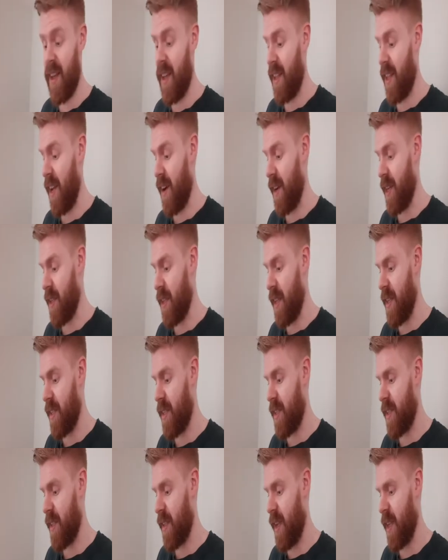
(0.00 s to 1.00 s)
Now
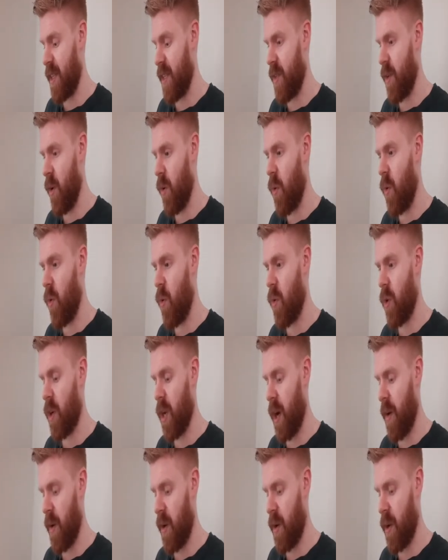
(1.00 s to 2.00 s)
it's not all
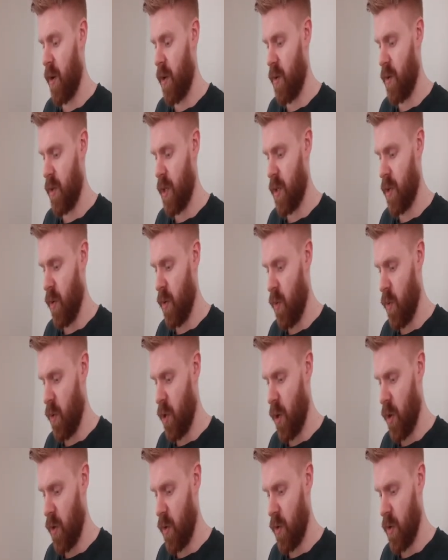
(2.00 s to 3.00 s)
carat gold. It's not all
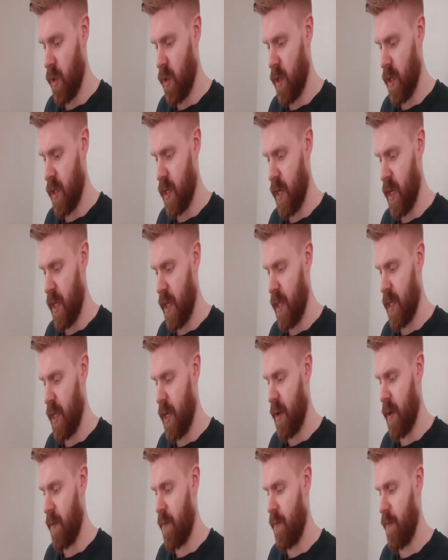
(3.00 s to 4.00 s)
gold. It's
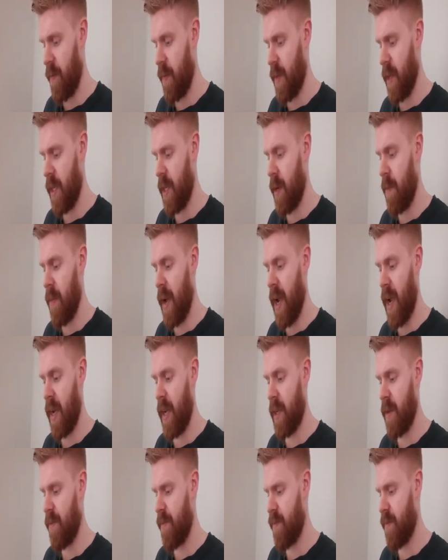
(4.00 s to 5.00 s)
in a
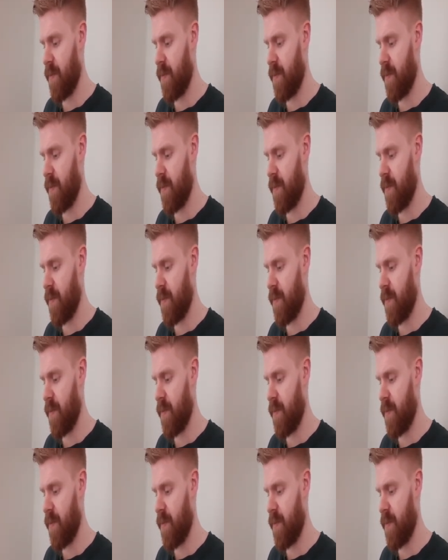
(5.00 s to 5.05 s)
mag.